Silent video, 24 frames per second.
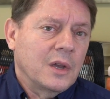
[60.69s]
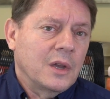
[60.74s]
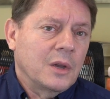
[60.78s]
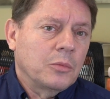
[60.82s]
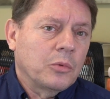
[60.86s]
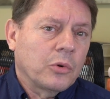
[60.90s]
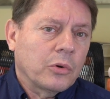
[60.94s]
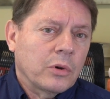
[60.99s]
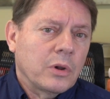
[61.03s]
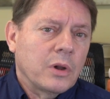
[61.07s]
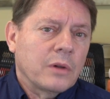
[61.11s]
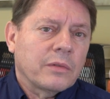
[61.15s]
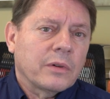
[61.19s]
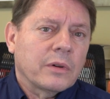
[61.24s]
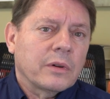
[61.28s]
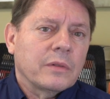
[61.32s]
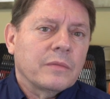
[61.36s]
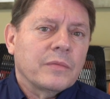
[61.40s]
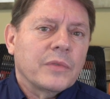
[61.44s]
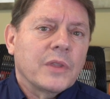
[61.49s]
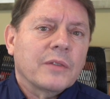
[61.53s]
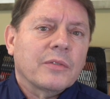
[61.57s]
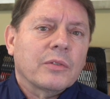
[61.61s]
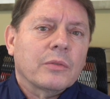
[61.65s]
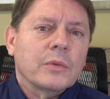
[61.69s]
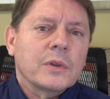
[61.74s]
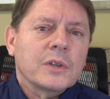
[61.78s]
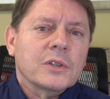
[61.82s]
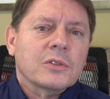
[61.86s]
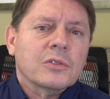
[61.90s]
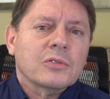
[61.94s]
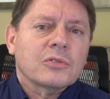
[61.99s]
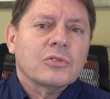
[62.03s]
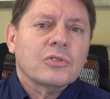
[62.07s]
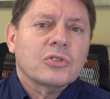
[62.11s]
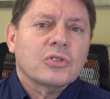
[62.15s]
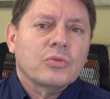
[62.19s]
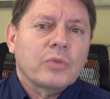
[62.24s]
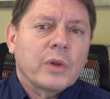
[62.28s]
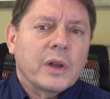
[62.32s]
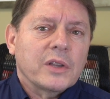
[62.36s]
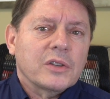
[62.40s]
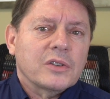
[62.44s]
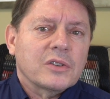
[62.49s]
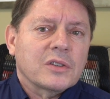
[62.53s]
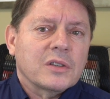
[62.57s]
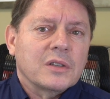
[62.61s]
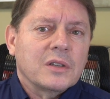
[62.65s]
Moreover, if a researcher
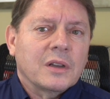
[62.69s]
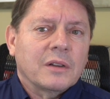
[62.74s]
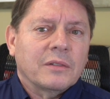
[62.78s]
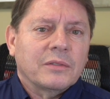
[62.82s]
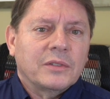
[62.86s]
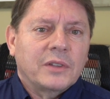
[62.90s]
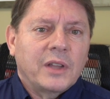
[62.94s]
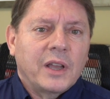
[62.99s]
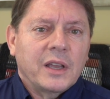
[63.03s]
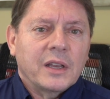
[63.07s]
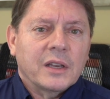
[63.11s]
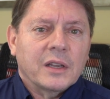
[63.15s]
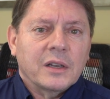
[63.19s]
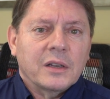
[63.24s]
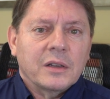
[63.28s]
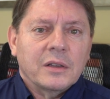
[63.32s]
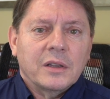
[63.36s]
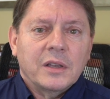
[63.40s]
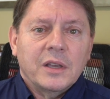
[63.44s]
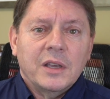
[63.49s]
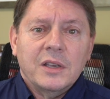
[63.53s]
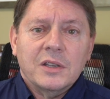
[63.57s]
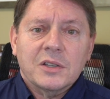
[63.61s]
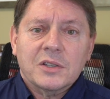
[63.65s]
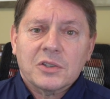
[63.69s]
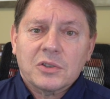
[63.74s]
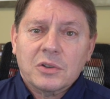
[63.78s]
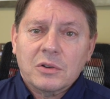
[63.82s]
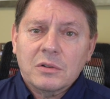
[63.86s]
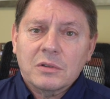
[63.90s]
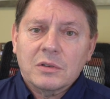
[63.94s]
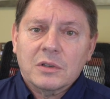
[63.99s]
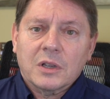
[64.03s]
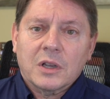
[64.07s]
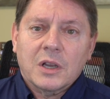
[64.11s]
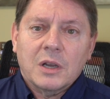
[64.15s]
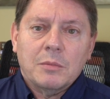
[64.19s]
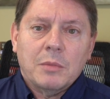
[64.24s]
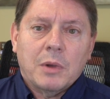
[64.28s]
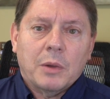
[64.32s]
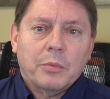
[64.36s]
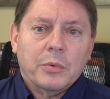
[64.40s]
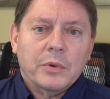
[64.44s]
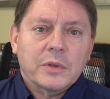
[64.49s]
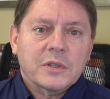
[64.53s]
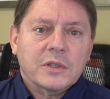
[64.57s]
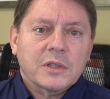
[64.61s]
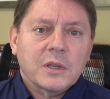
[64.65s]
dredges enough data, he's certain to come
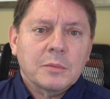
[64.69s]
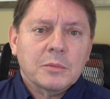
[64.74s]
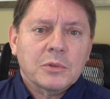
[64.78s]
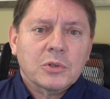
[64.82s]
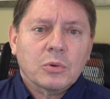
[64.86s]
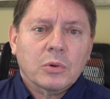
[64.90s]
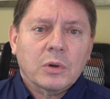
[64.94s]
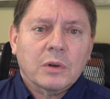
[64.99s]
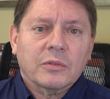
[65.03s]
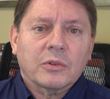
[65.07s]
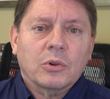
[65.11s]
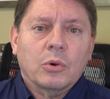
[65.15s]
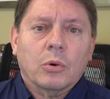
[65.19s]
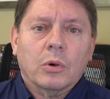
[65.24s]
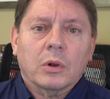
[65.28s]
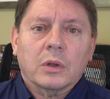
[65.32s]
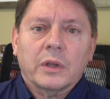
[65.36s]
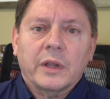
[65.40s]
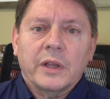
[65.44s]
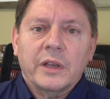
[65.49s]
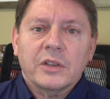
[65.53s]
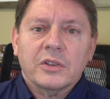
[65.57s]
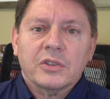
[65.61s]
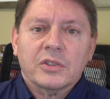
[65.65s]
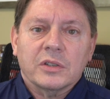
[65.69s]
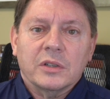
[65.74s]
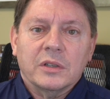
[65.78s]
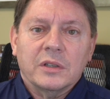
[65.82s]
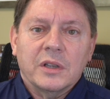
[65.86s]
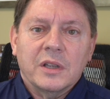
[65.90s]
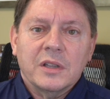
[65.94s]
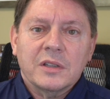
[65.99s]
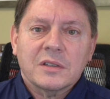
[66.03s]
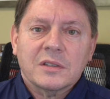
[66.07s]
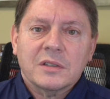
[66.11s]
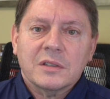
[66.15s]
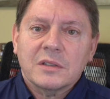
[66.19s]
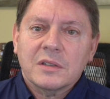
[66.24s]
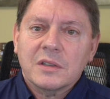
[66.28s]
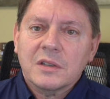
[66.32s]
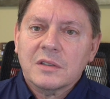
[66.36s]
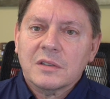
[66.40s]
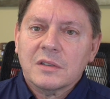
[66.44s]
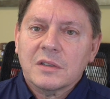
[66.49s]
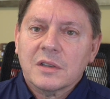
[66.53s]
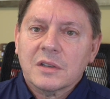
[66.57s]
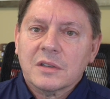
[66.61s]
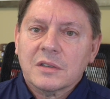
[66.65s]
up with some sort of correlation. In
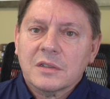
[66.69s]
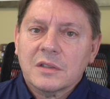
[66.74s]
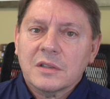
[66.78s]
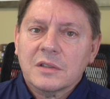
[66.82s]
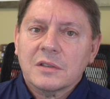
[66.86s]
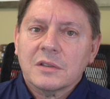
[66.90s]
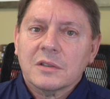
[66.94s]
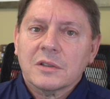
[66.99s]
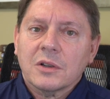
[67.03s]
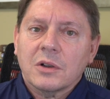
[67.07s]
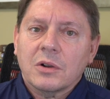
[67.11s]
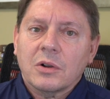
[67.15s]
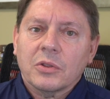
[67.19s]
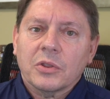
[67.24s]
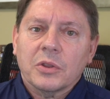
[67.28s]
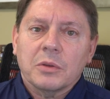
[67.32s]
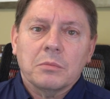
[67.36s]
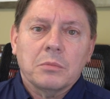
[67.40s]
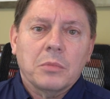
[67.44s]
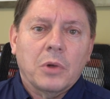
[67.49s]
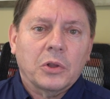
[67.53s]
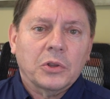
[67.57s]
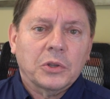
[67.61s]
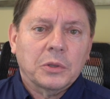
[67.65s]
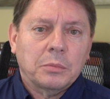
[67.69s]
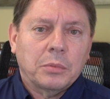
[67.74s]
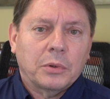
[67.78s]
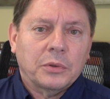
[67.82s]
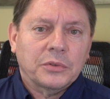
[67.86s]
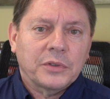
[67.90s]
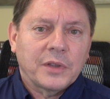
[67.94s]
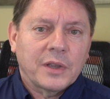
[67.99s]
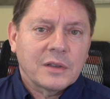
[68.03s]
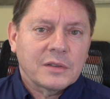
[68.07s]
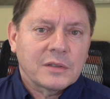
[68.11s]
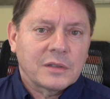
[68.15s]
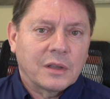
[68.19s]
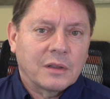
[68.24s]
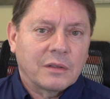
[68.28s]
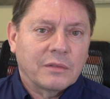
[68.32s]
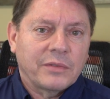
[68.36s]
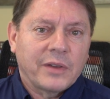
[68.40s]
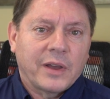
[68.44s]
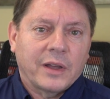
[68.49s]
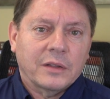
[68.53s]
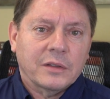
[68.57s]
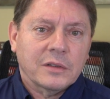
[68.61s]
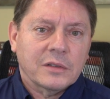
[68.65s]
statistics, this is called the multiple testing
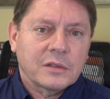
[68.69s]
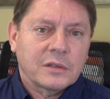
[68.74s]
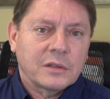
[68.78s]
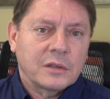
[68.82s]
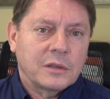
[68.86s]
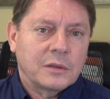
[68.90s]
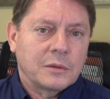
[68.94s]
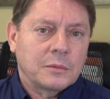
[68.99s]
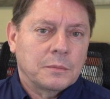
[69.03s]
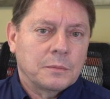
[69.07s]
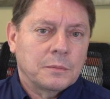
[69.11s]
fallacy.